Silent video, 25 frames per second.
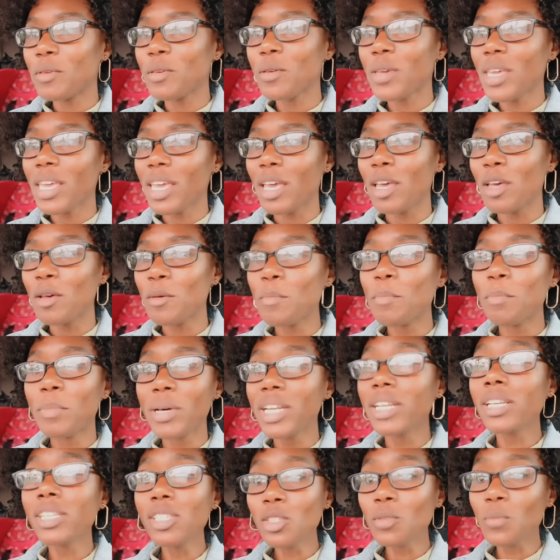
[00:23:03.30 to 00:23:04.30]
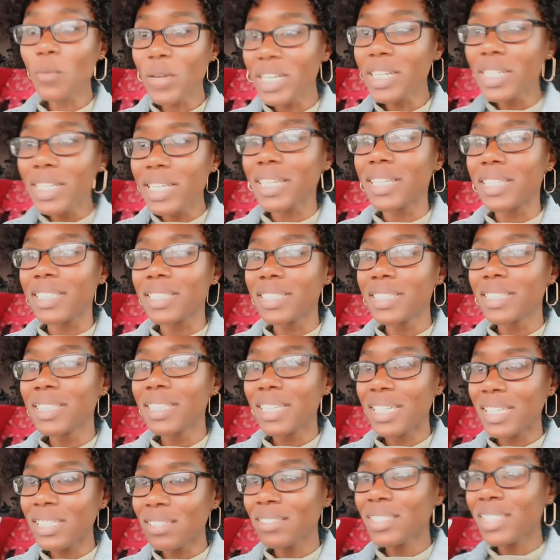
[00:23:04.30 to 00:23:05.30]
you can't, but it is raining
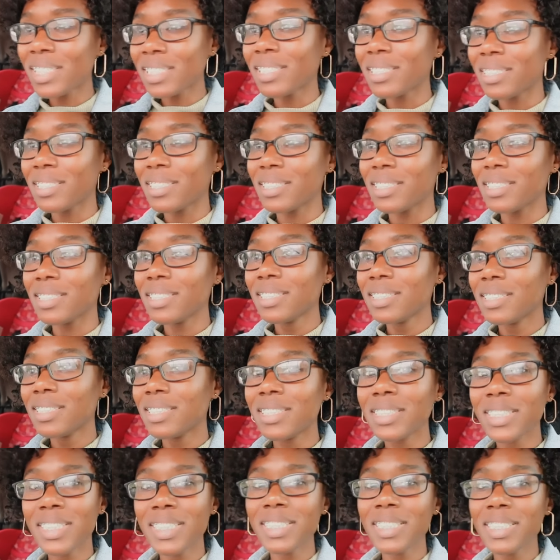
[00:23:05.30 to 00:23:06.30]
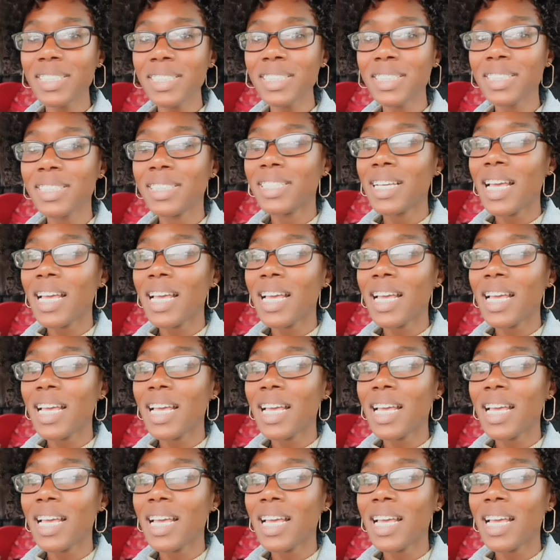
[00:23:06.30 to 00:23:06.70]
outside, okay?